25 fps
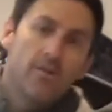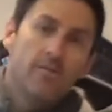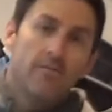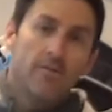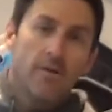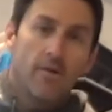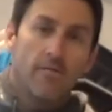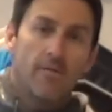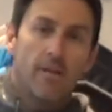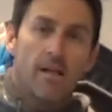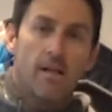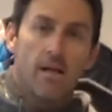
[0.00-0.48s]
off
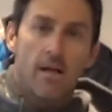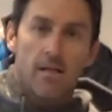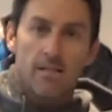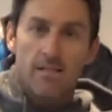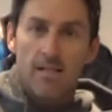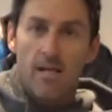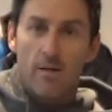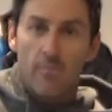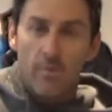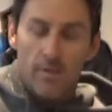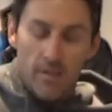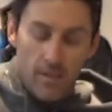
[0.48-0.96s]
over the
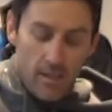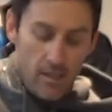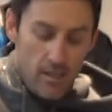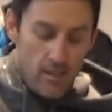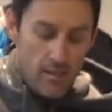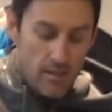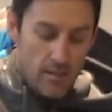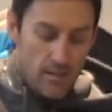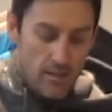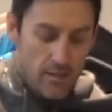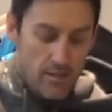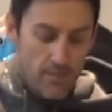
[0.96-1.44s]
last couple of
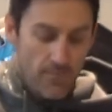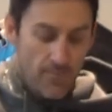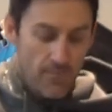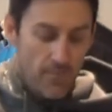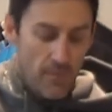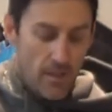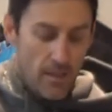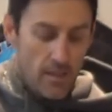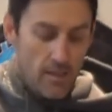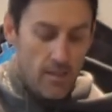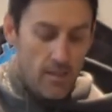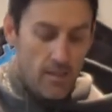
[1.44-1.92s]
years
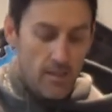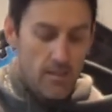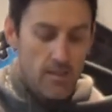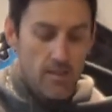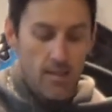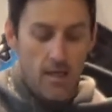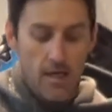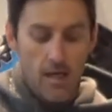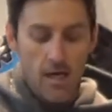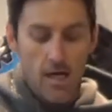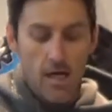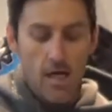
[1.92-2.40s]
is
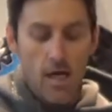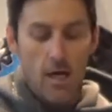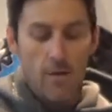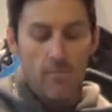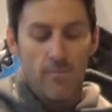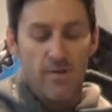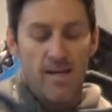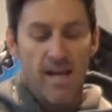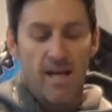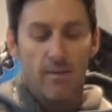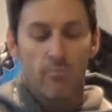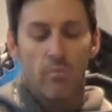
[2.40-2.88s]

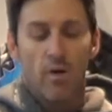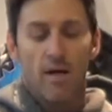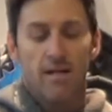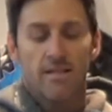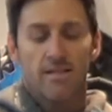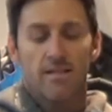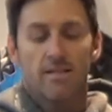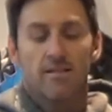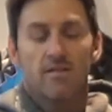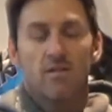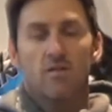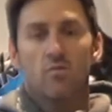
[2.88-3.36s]
neck
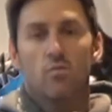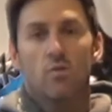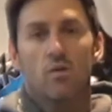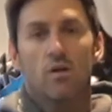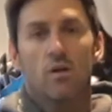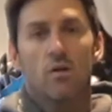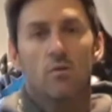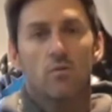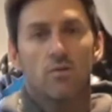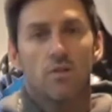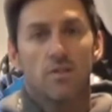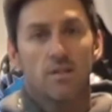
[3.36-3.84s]
braces as
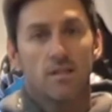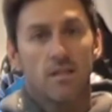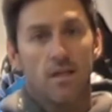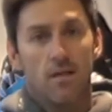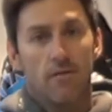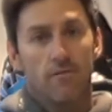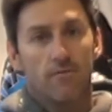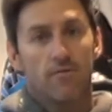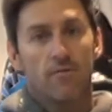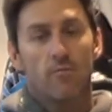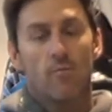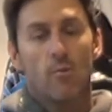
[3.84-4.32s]
well, which has
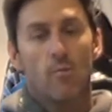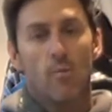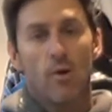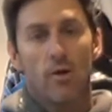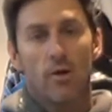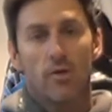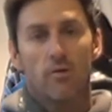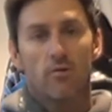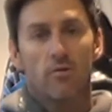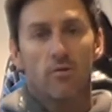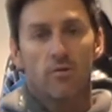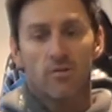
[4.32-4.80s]
come from a
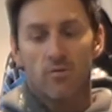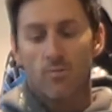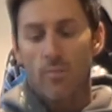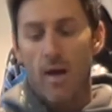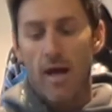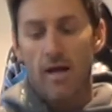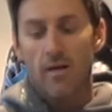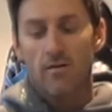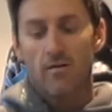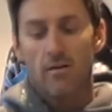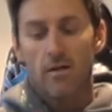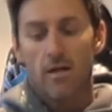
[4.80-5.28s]
motocross
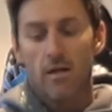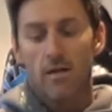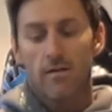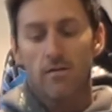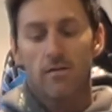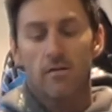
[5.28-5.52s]
background.